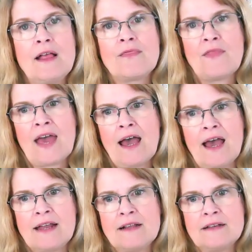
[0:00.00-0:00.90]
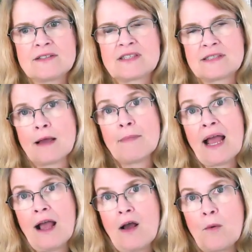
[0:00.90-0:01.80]
that
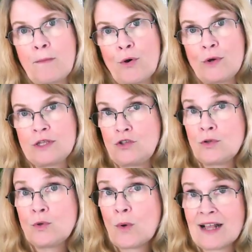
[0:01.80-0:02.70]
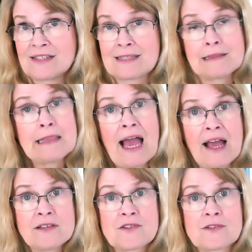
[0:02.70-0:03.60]
somehow put you as
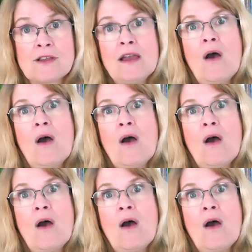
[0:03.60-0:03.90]
less,